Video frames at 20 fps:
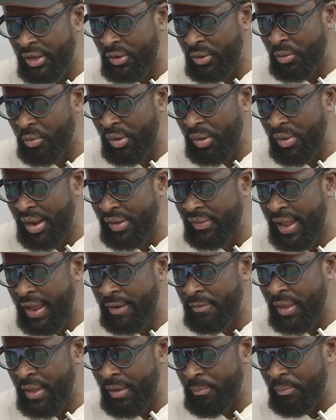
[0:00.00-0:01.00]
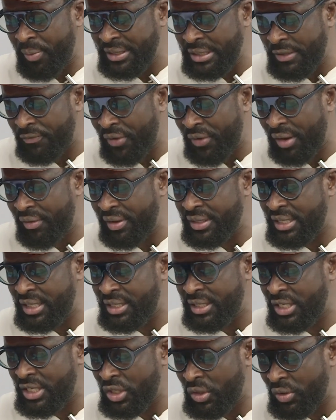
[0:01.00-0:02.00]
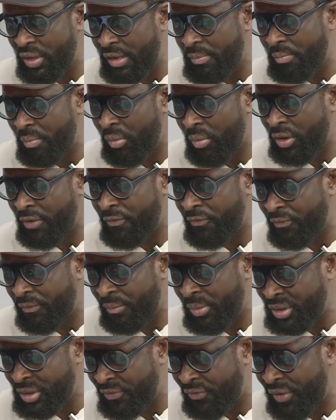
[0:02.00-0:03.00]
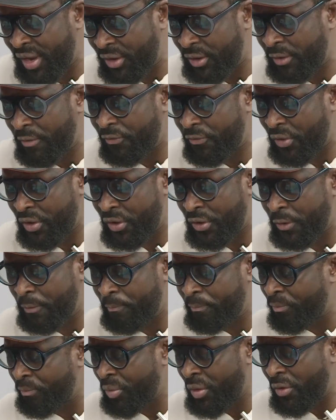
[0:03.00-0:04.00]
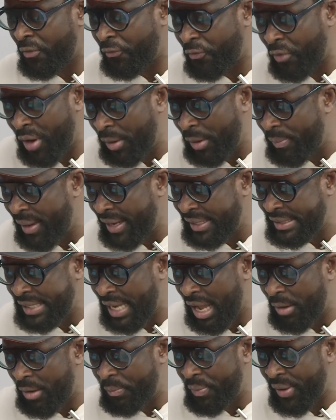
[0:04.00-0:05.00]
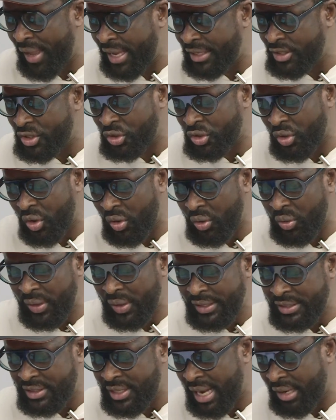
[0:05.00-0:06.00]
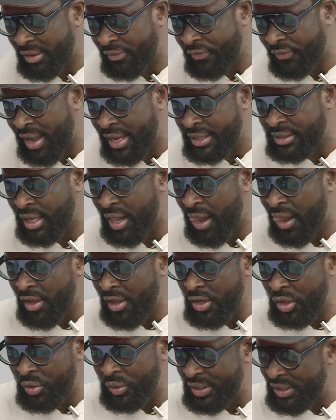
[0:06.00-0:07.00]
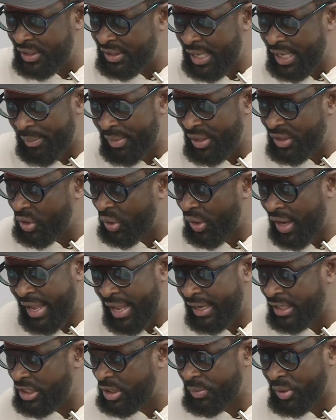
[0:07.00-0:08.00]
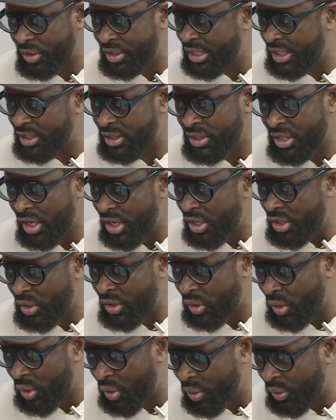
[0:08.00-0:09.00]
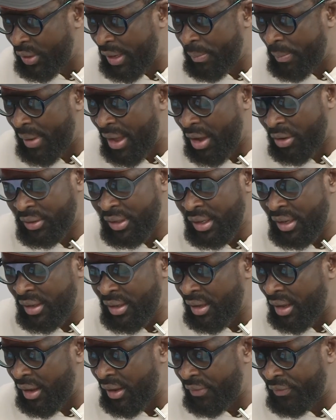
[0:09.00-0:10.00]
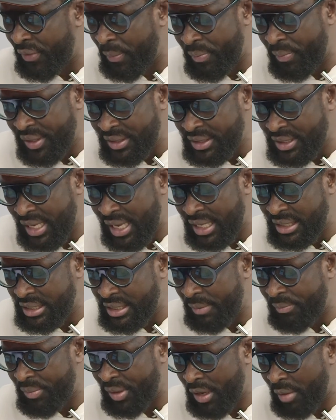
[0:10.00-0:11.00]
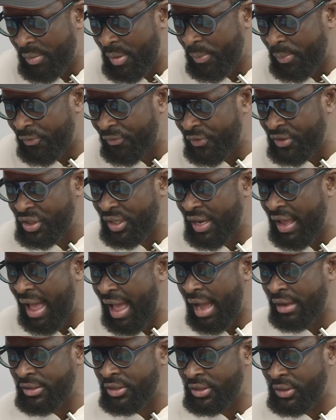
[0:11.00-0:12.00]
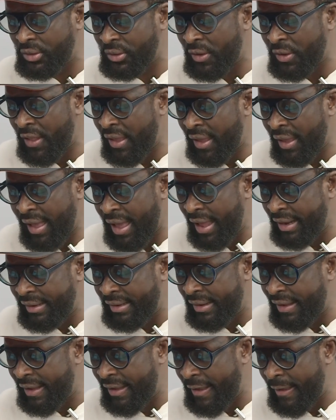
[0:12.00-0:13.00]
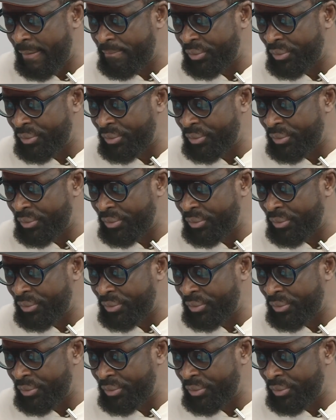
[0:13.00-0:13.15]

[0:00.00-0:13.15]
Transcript: we read that perseverance is a unique motivator for you, fueled by doubt, pain, struggle, and sacrifice. You're determined to learn as much as you could about the business and become a professional actor. And